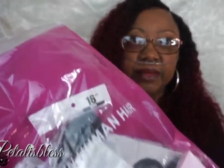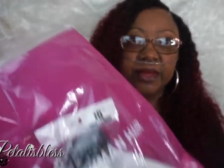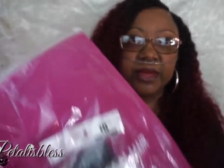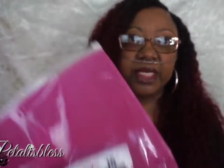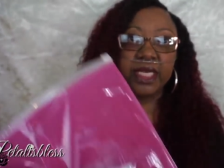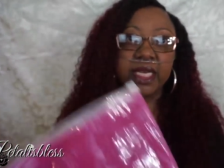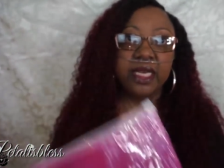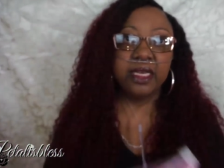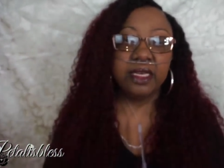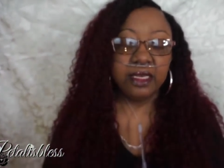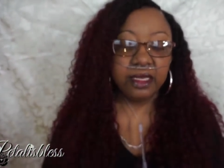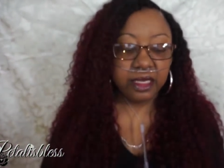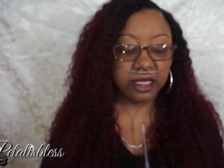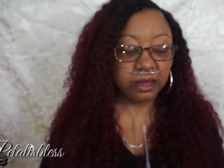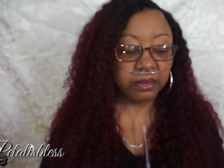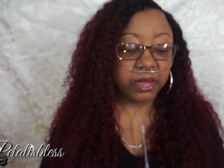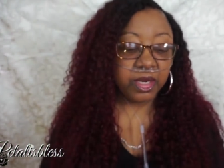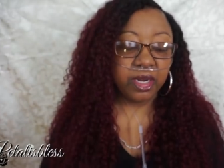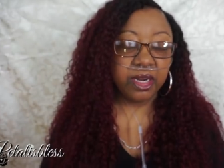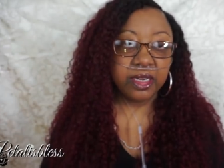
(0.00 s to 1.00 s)
Okay, in
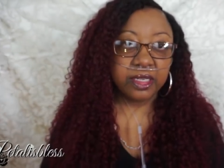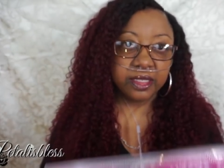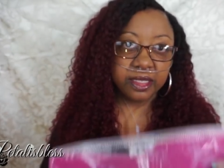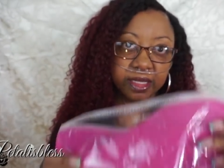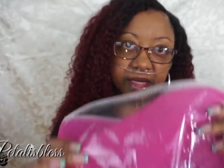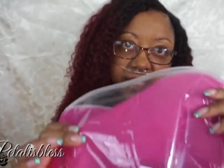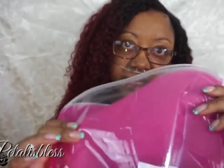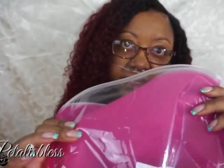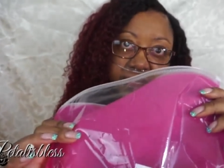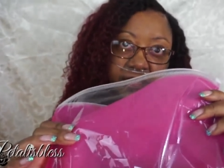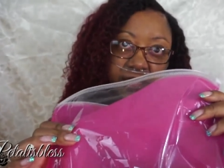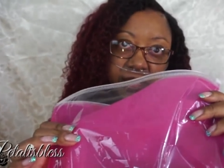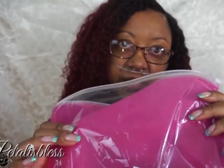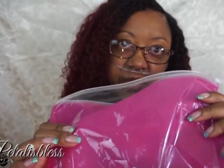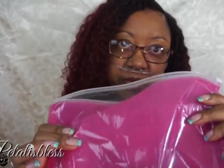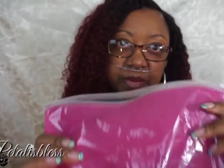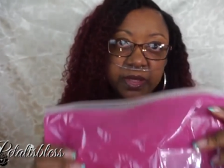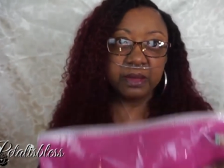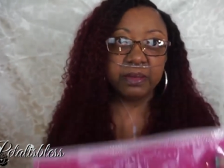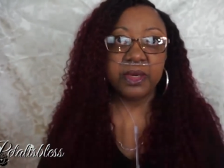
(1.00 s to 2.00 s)
a box, and then I
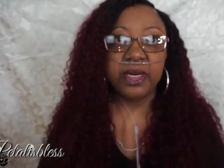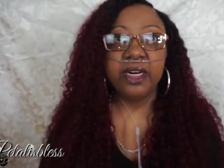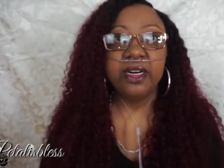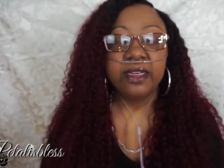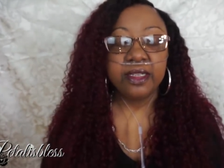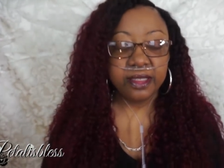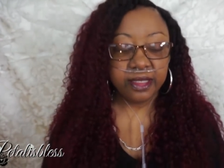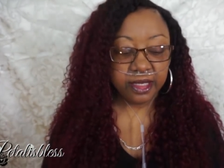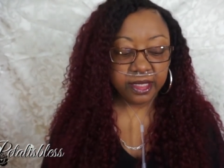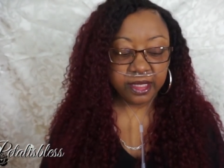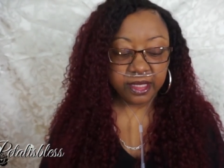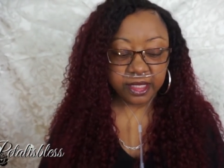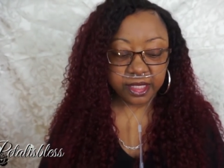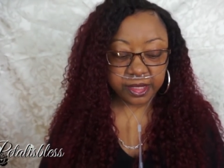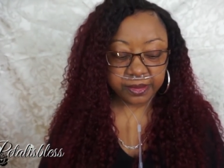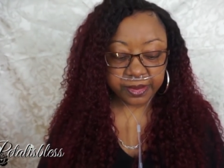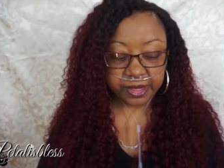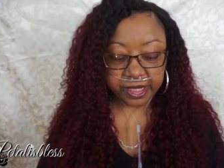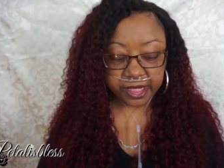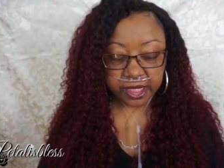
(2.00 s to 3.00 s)
opened the box, and
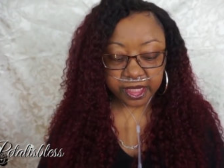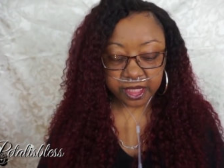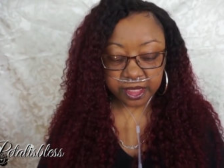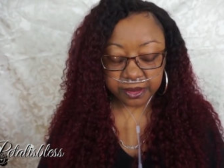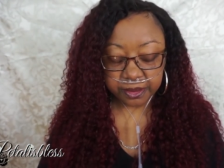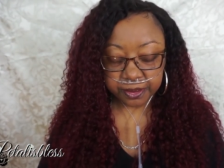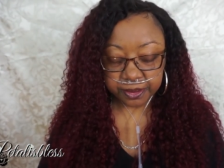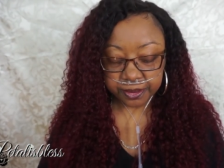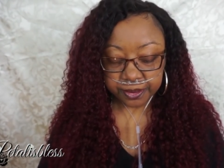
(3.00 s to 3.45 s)
this was in it.